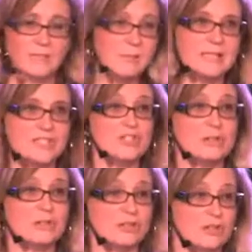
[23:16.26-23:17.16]
mean,
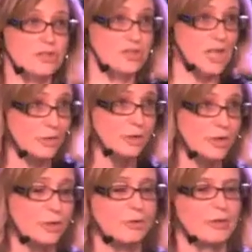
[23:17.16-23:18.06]
Chad, you
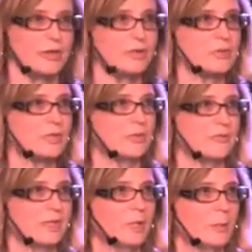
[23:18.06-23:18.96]
could order those. They're
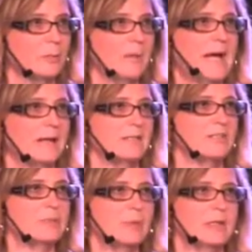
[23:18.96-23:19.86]
available in
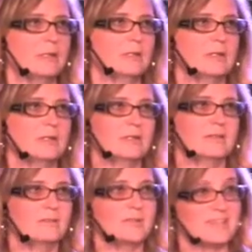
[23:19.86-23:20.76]
package, but
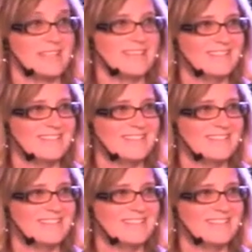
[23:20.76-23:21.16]
what's that?